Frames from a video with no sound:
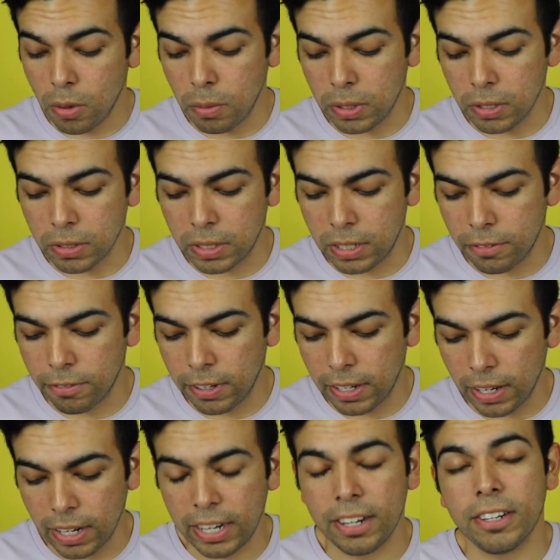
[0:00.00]
with those
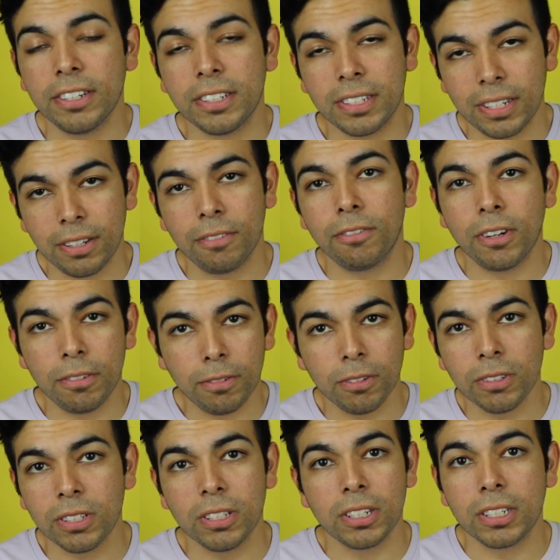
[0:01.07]
different layers of
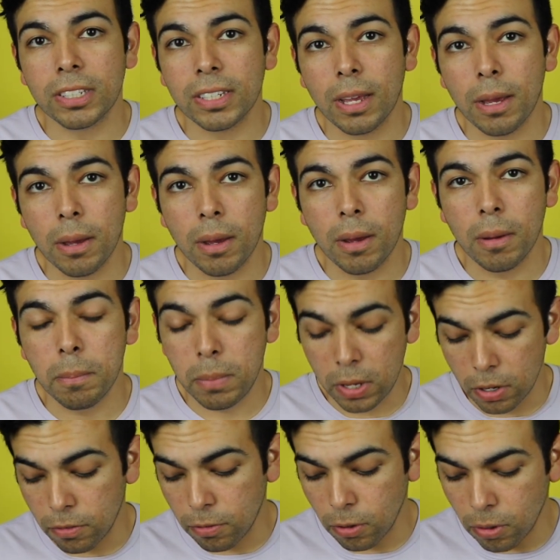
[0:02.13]
ruffles looks
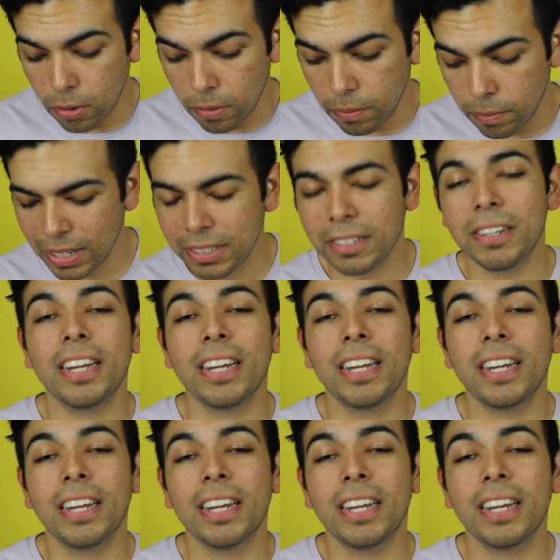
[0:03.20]
beautiful. So